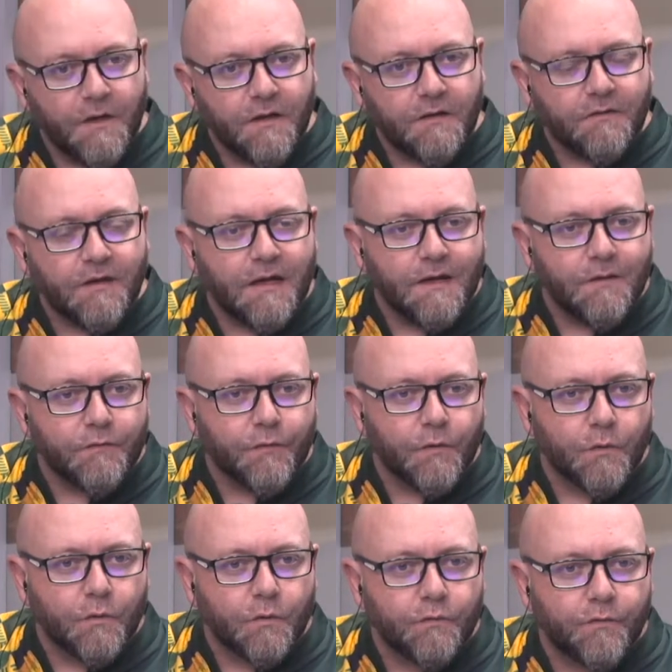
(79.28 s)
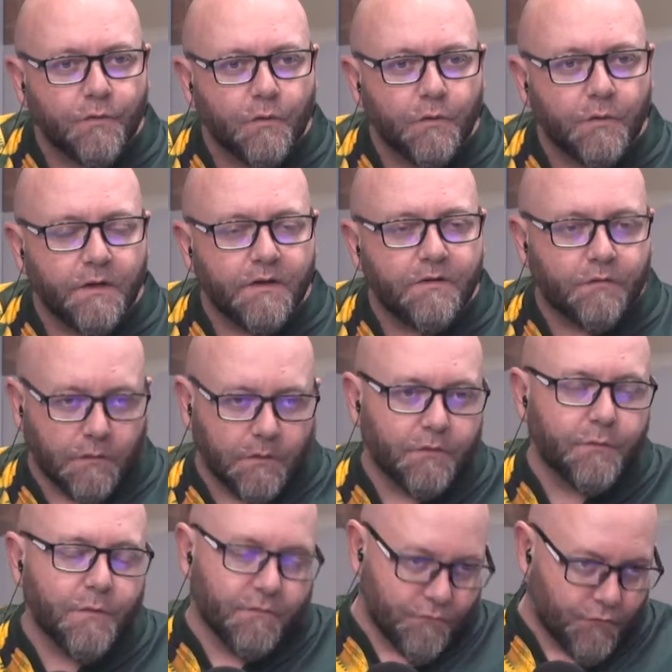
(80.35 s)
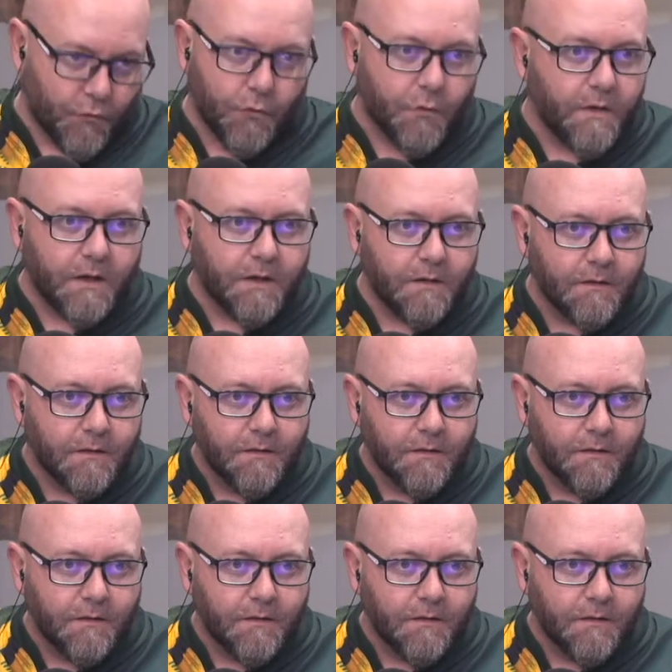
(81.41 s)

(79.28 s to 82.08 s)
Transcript: I mean, a talent for it starts with drawing.